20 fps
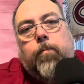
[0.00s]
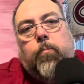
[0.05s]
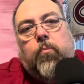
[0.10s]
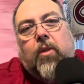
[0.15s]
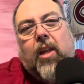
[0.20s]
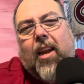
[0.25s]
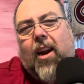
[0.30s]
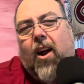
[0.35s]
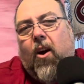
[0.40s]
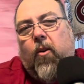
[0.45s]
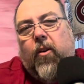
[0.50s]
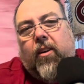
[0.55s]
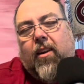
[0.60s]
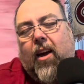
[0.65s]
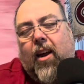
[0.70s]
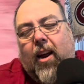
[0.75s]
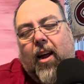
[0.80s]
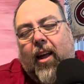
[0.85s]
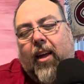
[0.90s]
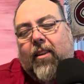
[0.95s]
And
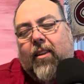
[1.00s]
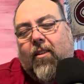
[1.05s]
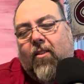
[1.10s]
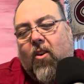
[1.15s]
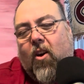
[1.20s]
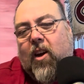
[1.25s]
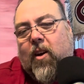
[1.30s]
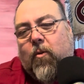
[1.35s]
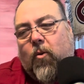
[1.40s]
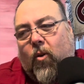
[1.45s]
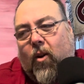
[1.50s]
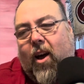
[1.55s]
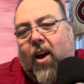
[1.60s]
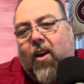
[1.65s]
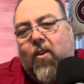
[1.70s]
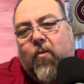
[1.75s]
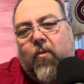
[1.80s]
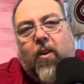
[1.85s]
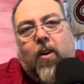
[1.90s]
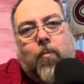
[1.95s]
I like to talk about
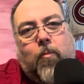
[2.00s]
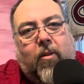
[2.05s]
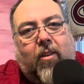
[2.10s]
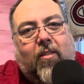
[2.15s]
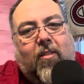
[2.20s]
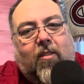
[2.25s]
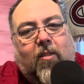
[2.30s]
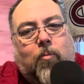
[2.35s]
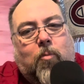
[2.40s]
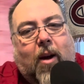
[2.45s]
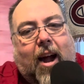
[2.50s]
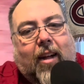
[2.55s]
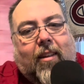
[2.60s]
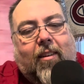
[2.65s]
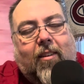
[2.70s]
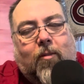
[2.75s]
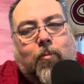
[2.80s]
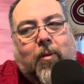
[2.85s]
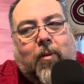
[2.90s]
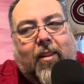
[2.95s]
unfair business
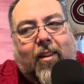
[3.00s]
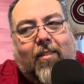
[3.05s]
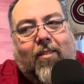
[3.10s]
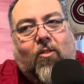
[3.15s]
practice, but this